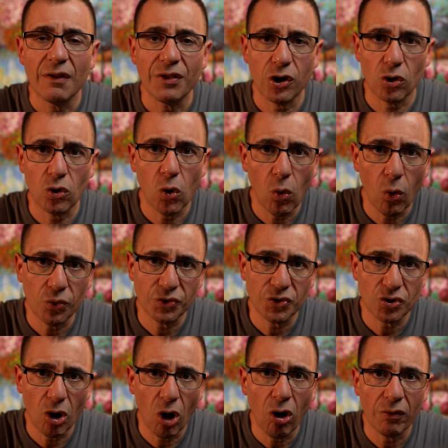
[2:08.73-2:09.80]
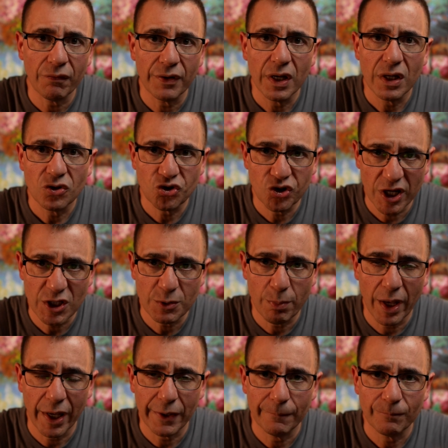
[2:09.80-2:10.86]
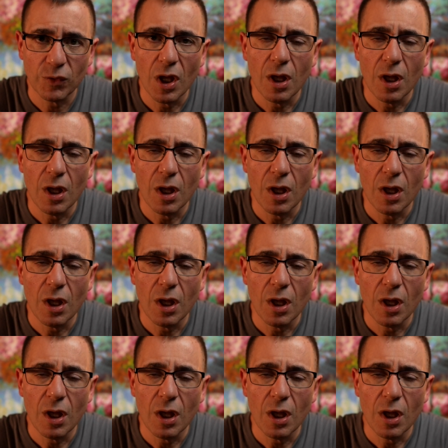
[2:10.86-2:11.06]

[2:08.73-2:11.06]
the causes of chest pain.